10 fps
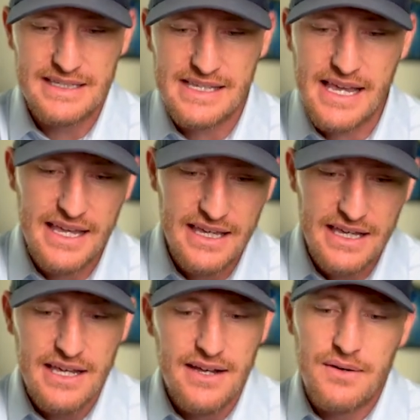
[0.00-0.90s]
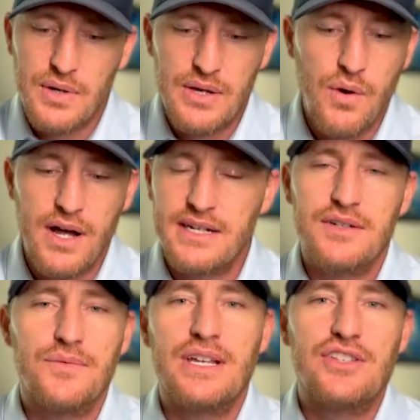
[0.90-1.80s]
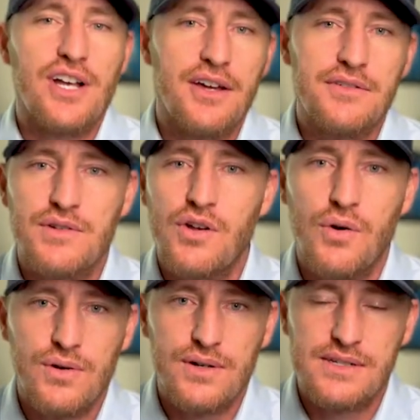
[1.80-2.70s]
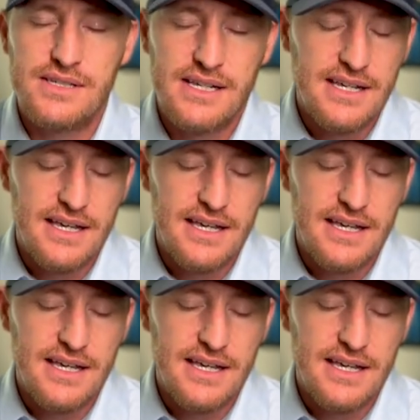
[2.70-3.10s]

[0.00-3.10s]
Say we wanted to reach 100 cores.